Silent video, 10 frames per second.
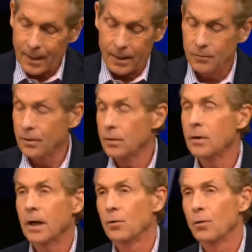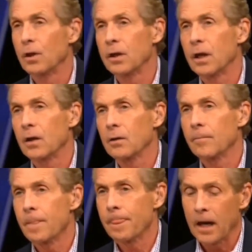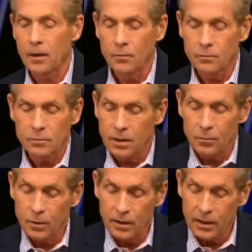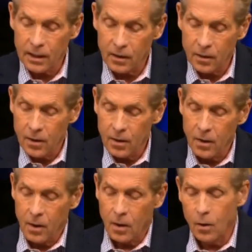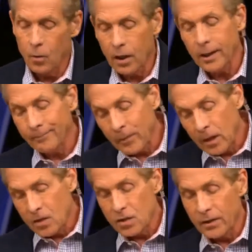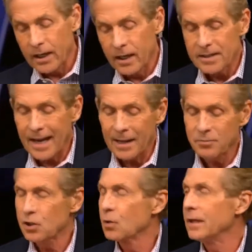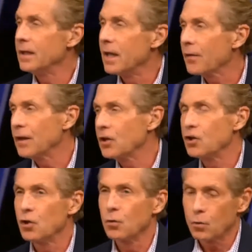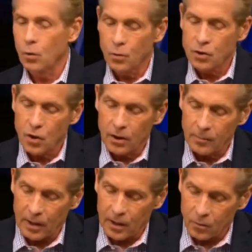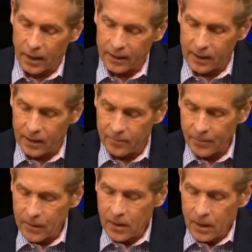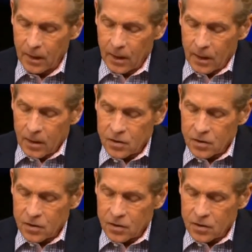I don't know. I don't you really do care. know. I don't. I don't really care. Oh, go. Okay. So that has absolutely nothing to do with what we're talking nothing. about. You right got to play, Skip.